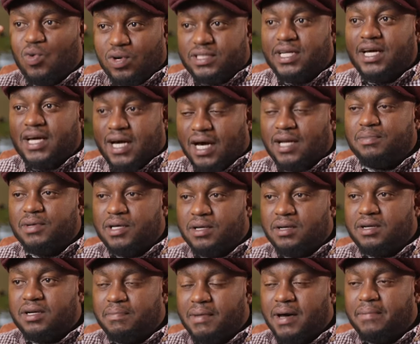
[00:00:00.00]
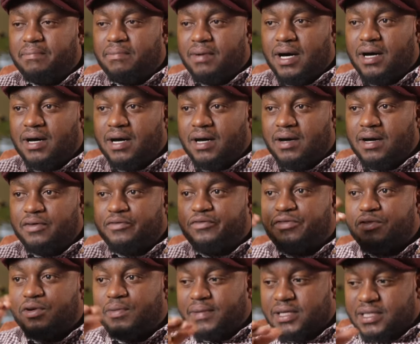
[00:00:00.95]
what I can remember
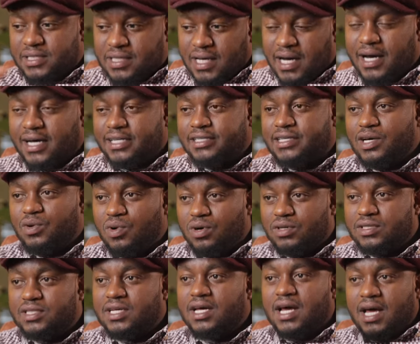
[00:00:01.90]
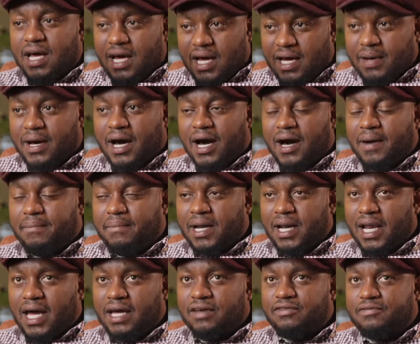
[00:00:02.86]
from as young as I was,
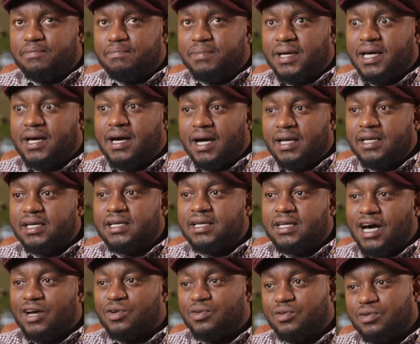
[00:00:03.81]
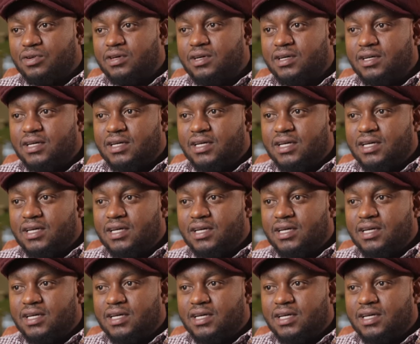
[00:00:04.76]
my life began in Narok.